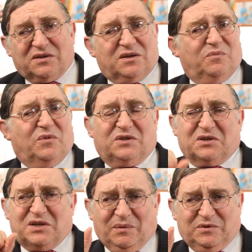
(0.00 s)
Matzah
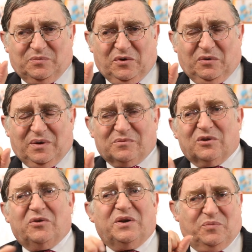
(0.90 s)
Shabbos programs,
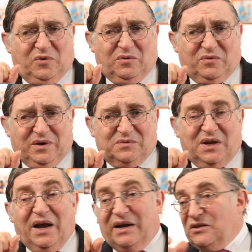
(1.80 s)
learning programs.
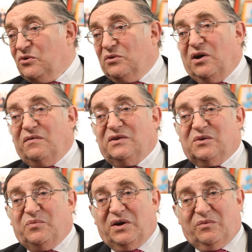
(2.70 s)
And it's called Avos Abanim.